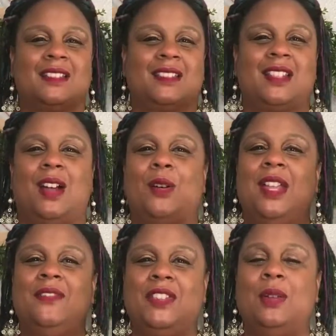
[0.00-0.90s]
So
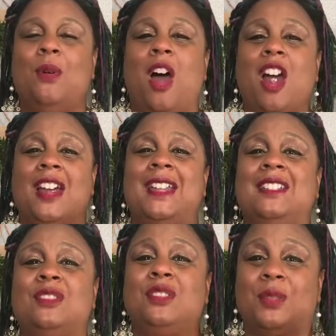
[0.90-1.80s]
if you are
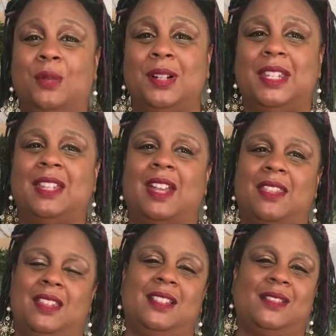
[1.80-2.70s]
enjoying
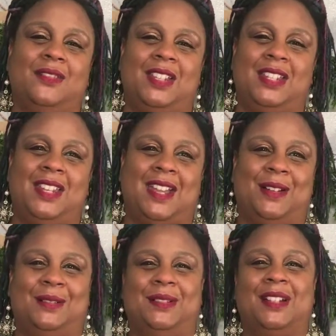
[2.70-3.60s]
this
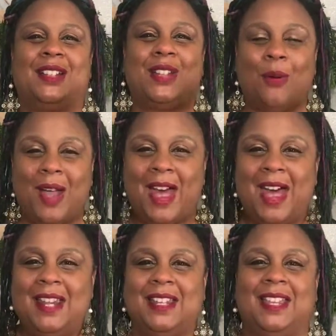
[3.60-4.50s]
video, go
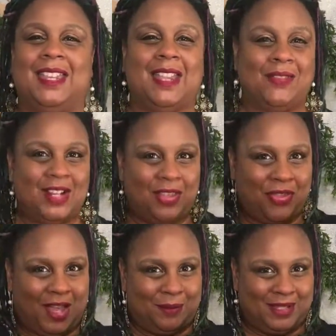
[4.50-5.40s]
ahead, give it a
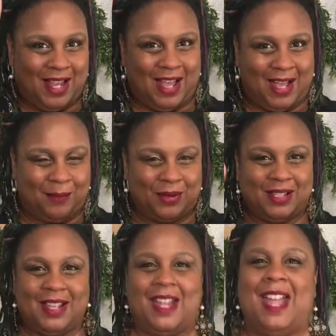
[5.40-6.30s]
thumbs up,
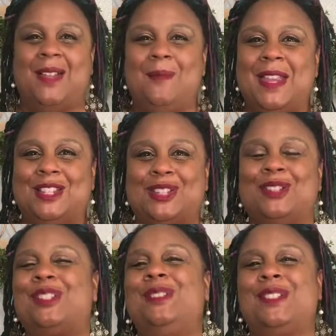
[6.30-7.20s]
and make
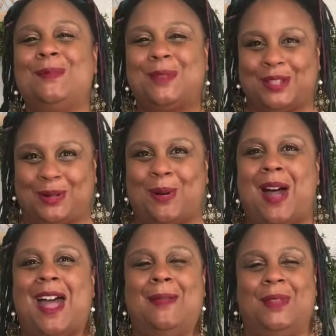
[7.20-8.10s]
sure to
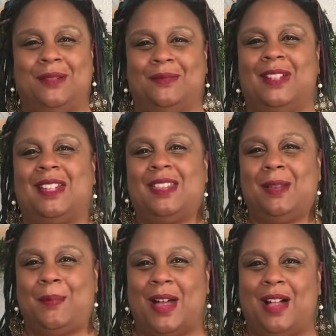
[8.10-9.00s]
subscribe and ring
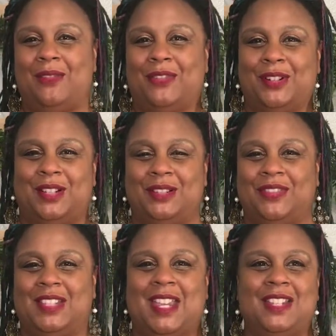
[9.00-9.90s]
the bell for
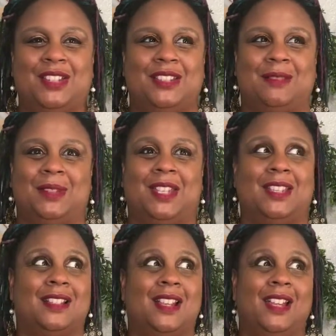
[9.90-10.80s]
notifications,
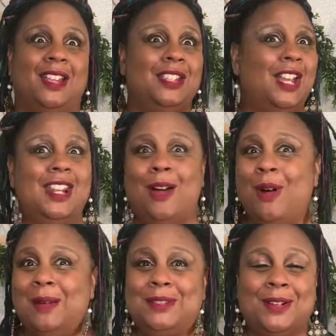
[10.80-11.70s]
because you know
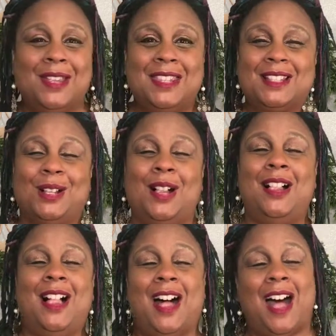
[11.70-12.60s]
I'm doing this whole